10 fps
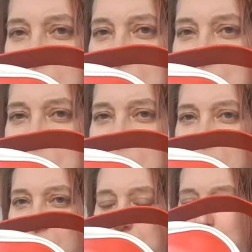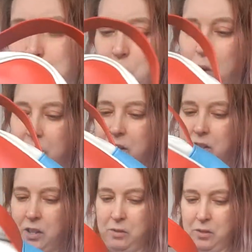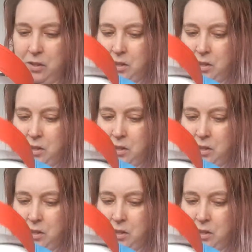because I thought it was quite cute,